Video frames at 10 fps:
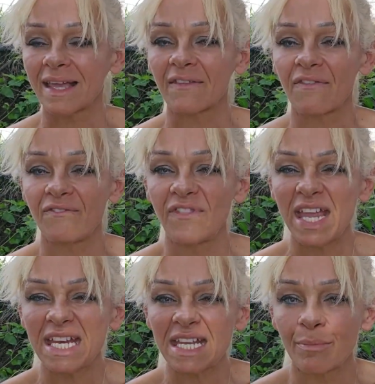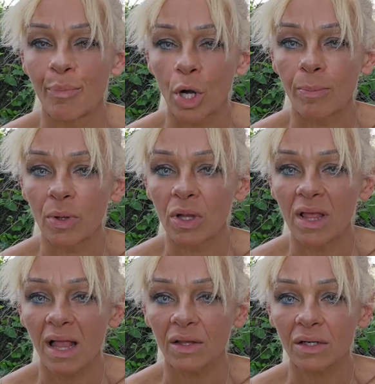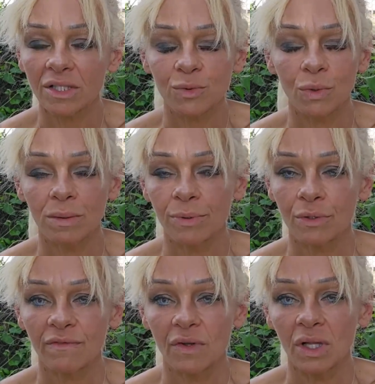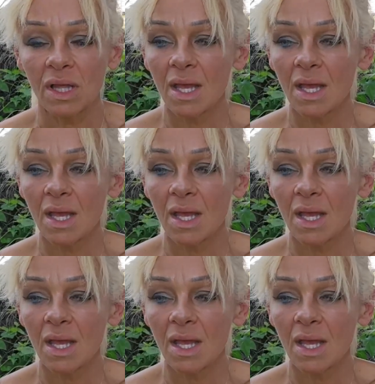a faded purple color. It's really beautiful.